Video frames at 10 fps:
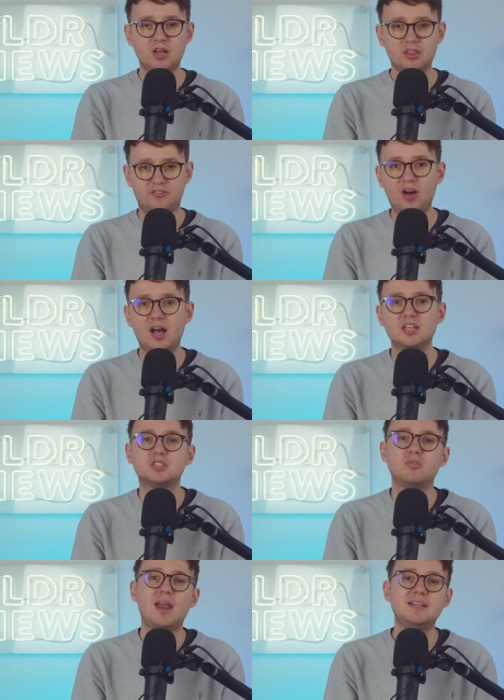The
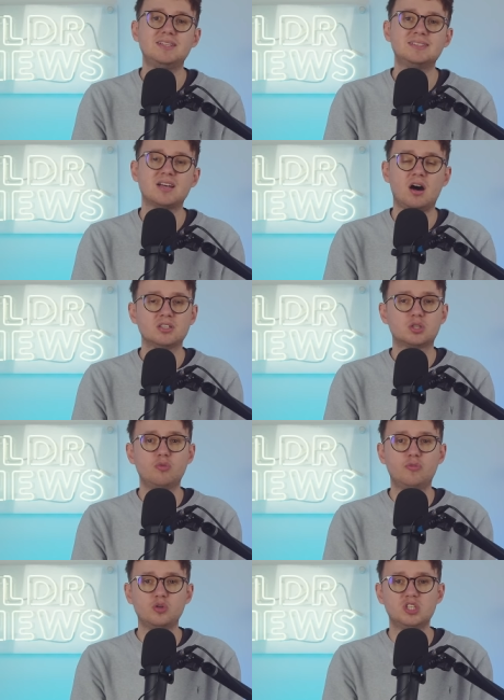first, relating to Article
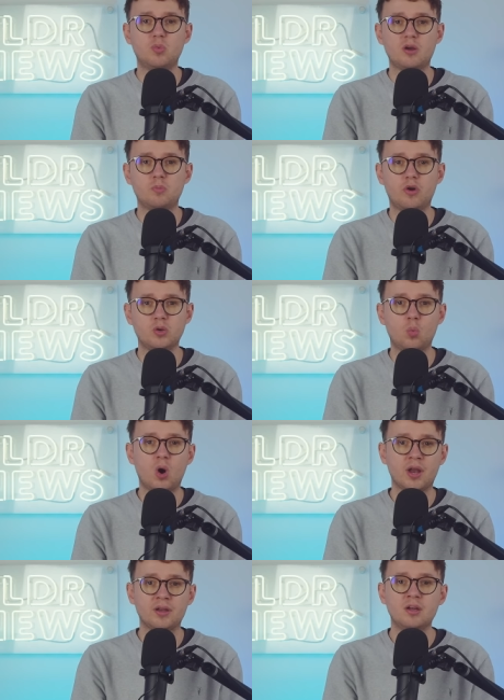
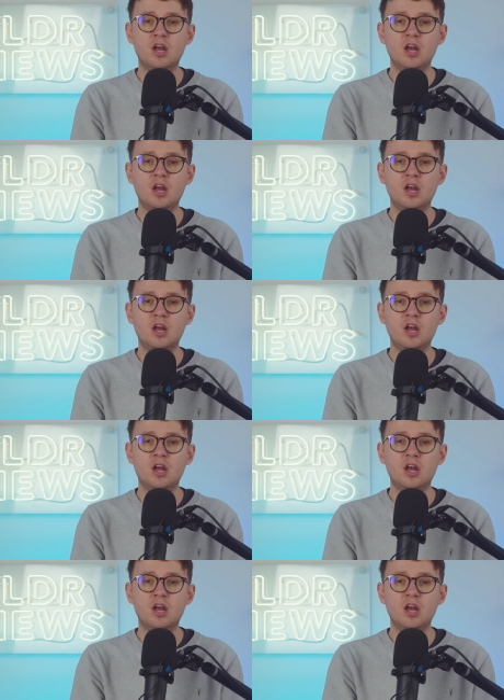41.1,